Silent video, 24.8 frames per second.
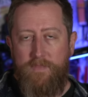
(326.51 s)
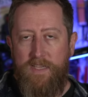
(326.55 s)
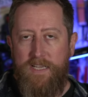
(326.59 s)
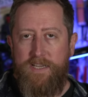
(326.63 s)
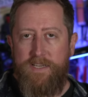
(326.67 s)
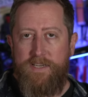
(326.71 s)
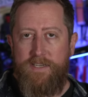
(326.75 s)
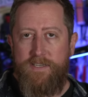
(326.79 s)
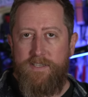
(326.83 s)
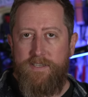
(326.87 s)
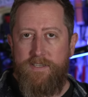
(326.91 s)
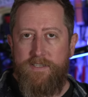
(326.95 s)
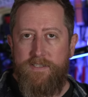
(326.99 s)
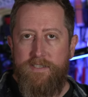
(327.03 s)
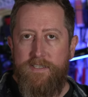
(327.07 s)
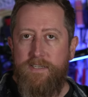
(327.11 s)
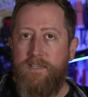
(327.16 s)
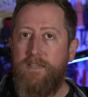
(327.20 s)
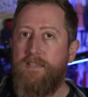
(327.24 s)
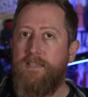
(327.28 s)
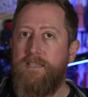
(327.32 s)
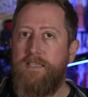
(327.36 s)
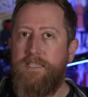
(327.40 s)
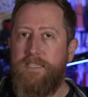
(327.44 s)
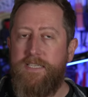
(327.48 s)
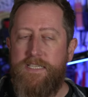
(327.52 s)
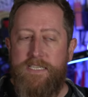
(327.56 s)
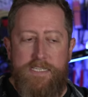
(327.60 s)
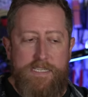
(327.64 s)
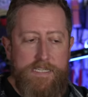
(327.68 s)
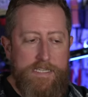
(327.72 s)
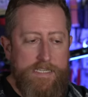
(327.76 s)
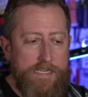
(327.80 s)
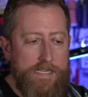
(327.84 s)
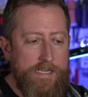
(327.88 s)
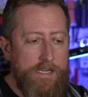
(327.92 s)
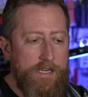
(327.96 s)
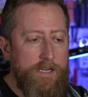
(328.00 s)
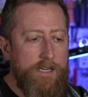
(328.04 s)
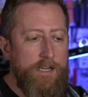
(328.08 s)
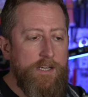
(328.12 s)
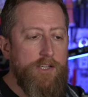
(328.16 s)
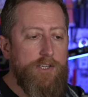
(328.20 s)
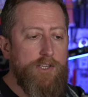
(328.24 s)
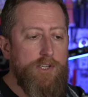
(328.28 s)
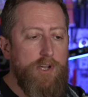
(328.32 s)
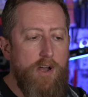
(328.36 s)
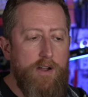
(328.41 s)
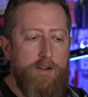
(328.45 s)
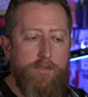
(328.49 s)
It is D,
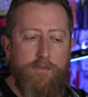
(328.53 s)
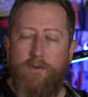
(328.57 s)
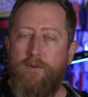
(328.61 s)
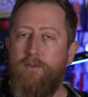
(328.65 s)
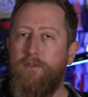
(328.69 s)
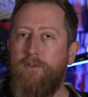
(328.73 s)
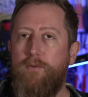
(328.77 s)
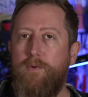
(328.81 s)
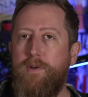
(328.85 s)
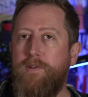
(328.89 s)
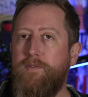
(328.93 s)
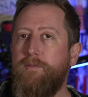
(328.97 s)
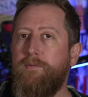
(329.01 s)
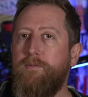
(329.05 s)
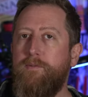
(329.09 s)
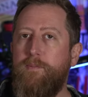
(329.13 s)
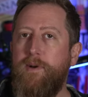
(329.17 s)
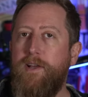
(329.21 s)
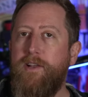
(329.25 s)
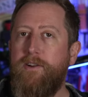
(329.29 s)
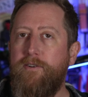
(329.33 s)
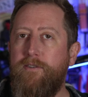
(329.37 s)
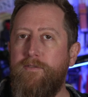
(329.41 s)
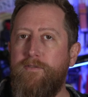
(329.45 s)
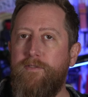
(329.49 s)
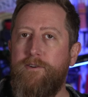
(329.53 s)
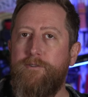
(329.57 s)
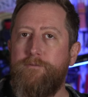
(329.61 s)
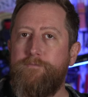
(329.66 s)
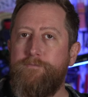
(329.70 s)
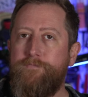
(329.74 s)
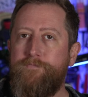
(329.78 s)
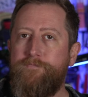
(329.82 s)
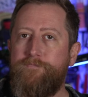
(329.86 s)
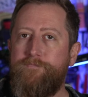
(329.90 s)
talk further away from the microphone.